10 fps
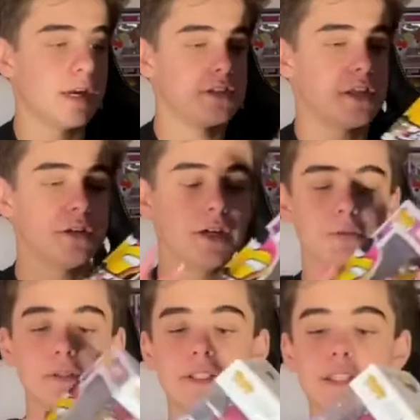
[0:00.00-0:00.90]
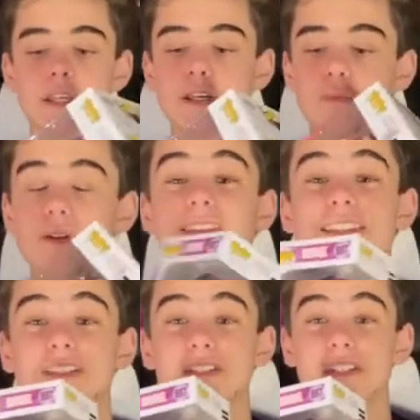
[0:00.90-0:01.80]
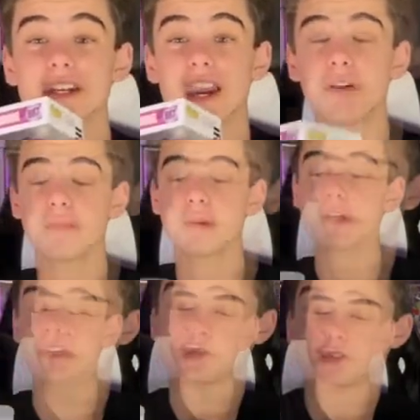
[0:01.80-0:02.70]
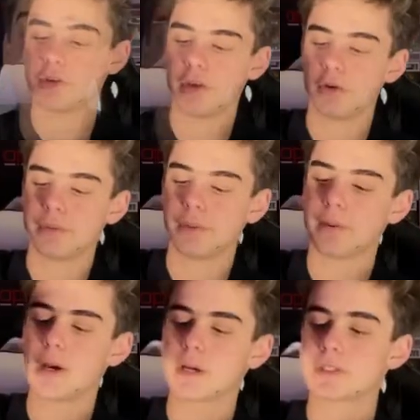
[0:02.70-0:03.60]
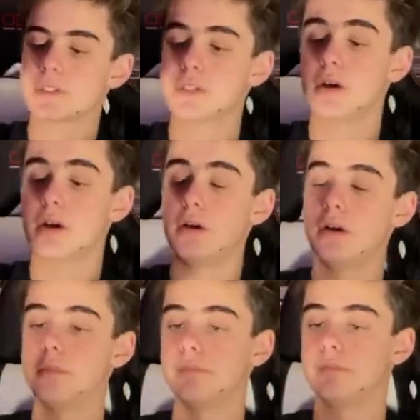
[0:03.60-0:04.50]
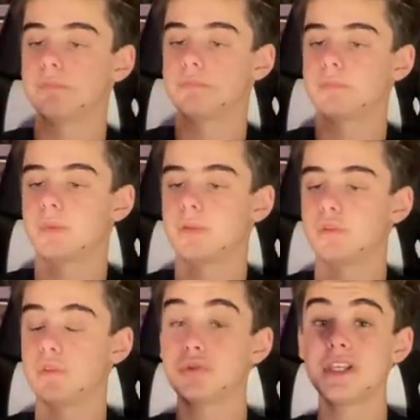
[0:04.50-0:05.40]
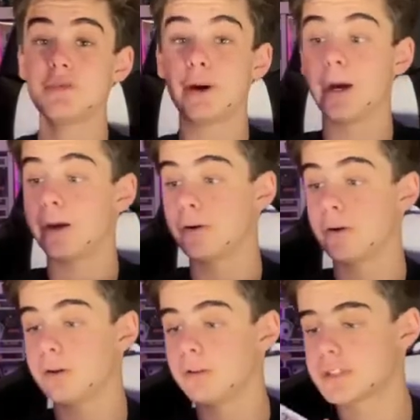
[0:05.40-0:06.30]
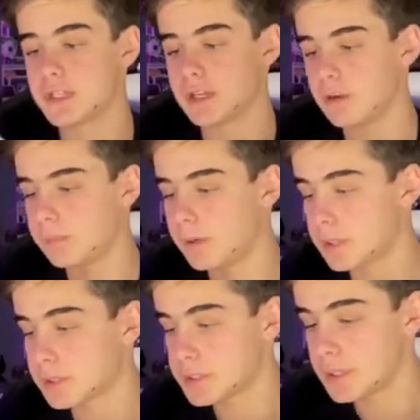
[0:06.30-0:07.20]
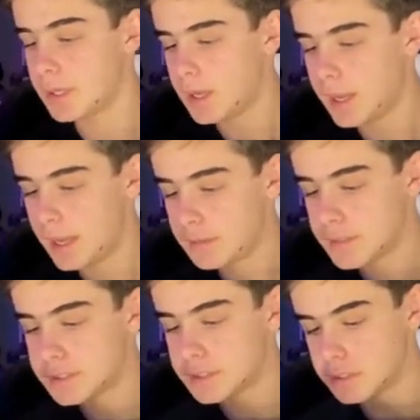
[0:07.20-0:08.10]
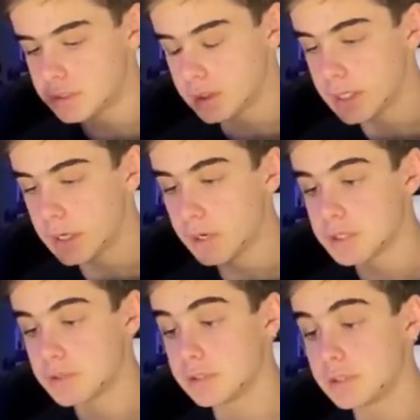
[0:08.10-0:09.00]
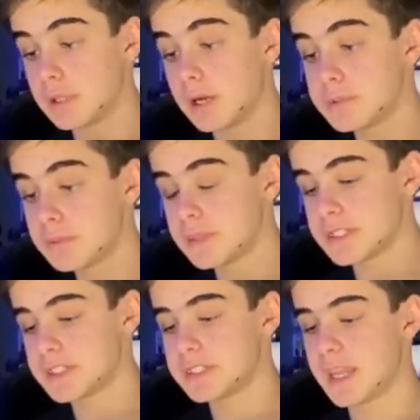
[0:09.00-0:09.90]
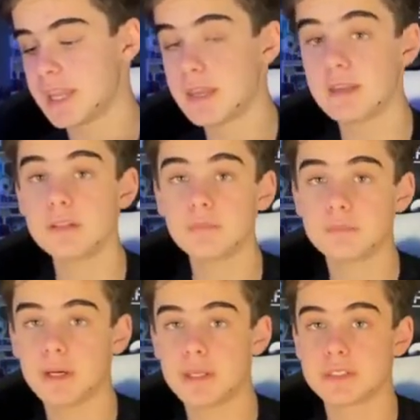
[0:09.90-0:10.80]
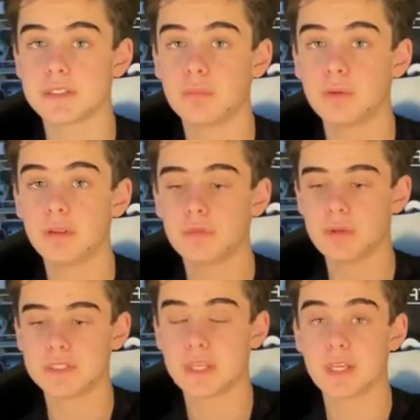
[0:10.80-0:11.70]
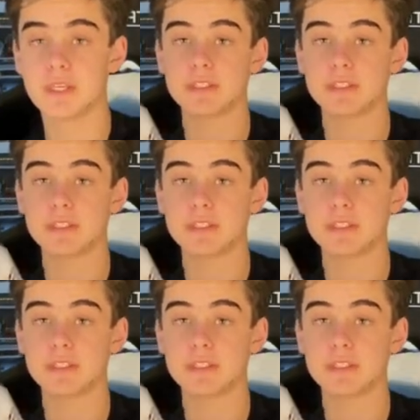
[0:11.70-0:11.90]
that you guys would see what this looks like out of the box. So I opened the box. To see what Ironheart looks like out of box. And this does, okay, so it comes with a stand, but it's one of the ones that is